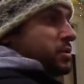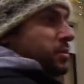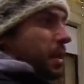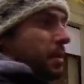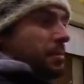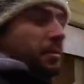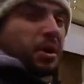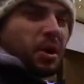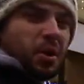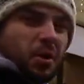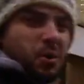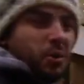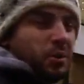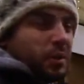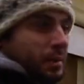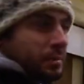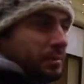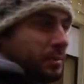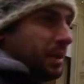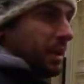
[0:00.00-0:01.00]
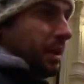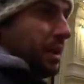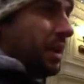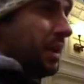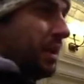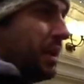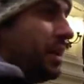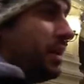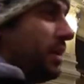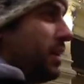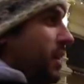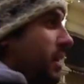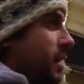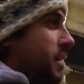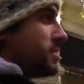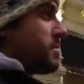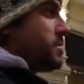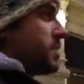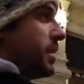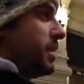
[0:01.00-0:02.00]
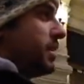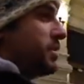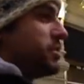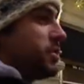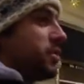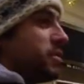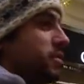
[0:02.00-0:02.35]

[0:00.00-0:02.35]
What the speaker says: When I'm cold, I'm starting to